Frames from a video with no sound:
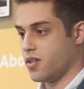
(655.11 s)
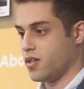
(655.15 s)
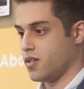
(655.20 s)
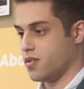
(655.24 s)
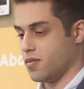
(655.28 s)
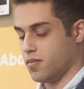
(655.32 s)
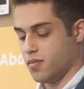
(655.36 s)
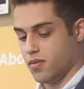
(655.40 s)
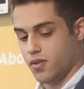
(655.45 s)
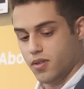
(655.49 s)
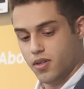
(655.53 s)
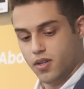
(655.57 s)

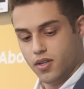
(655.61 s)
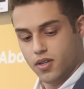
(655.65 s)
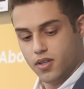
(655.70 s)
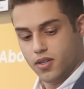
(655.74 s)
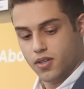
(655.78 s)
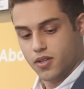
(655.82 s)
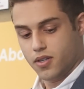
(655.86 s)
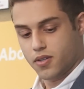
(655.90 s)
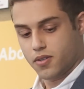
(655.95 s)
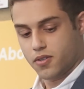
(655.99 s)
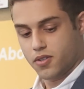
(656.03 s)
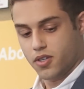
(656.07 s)
right.
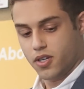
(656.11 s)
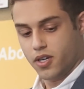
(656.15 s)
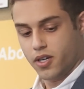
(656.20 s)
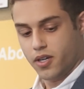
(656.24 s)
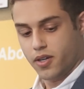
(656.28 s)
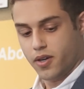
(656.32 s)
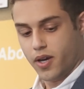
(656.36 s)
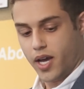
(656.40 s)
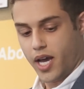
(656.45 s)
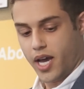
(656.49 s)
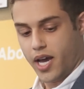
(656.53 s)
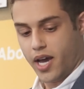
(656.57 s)

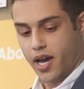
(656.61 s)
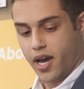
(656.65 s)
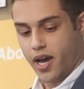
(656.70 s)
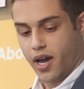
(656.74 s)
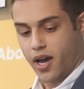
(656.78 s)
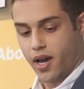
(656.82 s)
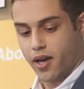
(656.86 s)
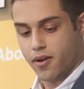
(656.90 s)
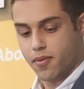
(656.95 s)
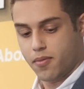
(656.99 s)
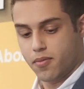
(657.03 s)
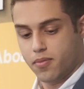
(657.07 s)
Okay.
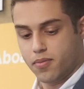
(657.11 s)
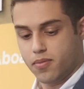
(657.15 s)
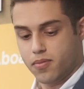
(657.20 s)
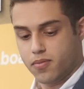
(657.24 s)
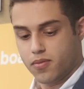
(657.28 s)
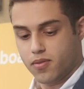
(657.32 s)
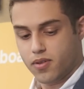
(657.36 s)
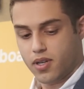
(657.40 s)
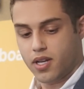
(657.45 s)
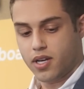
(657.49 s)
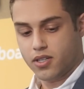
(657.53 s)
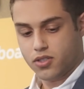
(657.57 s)
Um
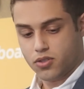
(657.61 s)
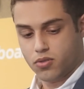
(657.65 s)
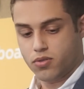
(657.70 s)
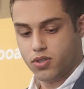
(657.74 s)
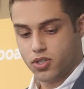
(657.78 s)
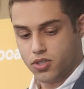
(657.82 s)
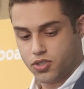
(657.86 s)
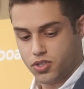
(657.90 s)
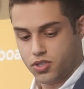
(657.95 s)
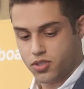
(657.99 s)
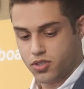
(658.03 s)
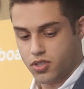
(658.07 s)
Last
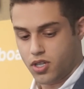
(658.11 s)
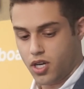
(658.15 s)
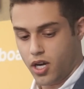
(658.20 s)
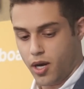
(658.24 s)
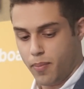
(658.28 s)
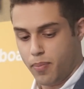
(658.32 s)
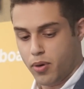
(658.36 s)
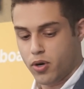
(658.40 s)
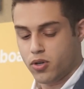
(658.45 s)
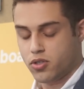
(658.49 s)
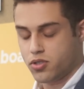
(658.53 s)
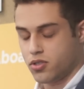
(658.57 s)
question.
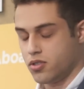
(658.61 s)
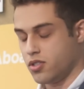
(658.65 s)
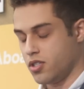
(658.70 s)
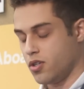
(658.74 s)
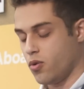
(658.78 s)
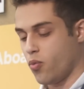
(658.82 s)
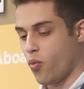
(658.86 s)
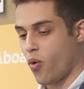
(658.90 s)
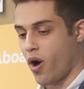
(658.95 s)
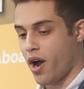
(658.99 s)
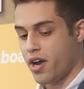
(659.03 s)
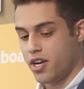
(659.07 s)
Uh,
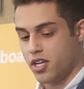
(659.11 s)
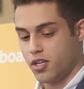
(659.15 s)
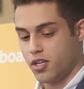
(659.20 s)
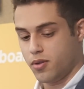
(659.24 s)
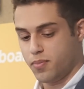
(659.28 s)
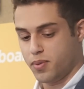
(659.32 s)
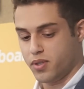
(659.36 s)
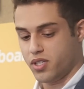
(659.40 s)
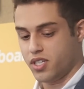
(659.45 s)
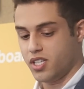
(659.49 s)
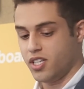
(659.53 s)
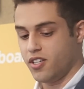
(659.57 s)
personally, why do
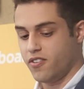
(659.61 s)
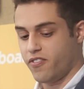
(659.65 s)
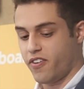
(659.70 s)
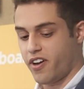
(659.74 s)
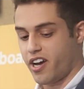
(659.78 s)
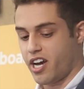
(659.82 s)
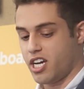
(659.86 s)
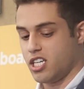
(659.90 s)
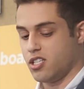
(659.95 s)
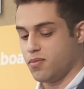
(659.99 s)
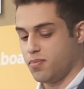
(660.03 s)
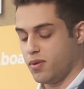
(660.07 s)
you believe
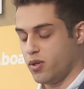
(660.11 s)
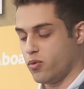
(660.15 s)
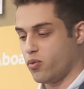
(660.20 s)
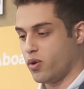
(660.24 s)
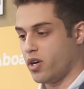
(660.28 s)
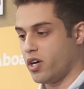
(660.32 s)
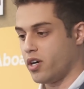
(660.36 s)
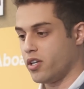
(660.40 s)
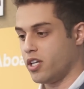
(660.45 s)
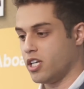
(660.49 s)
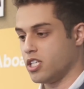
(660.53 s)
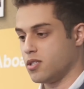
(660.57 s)
high-speed
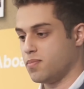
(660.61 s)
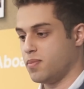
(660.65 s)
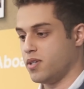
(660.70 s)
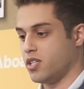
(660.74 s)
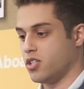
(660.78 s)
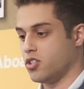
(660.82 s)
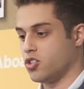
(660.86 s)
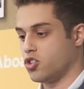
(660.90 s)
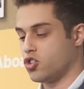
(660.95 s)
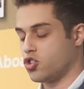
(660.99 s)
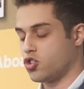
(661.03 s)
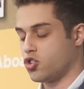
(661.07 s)
rail has
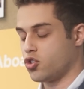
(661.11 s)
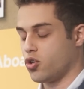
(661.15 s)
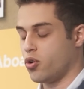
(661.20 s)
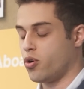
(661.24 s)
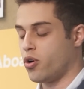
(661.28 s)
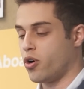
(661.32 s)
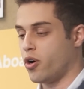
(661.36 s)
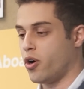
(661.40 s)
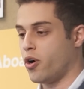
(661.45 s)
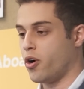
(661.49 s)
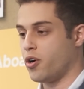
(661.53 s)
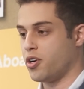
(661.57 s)
been
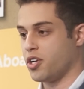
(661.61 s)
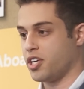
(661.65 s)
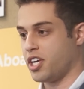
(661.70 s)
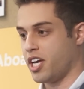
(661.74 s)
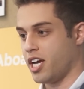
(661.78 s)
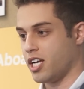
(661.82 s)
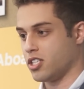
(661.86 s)
so hard to